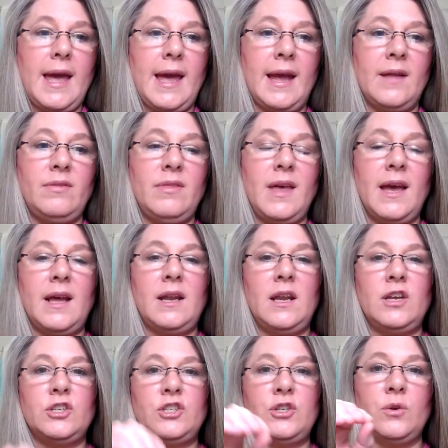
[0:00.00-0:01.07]
and then
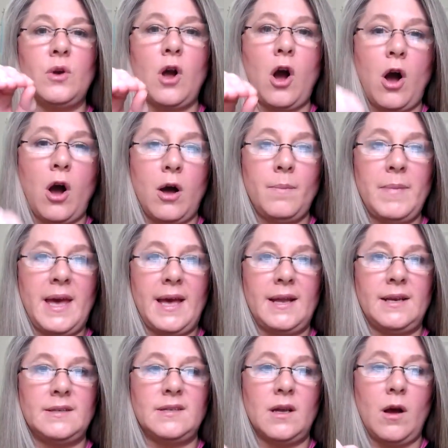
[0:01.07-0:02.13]
to
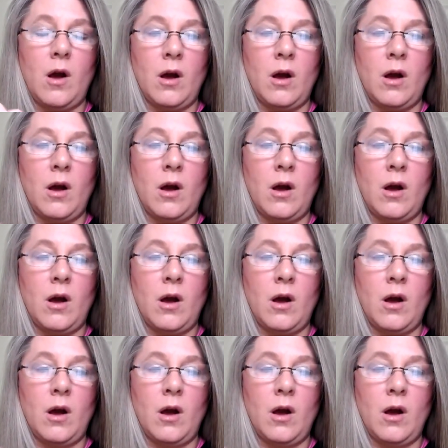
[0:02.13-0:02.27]
comment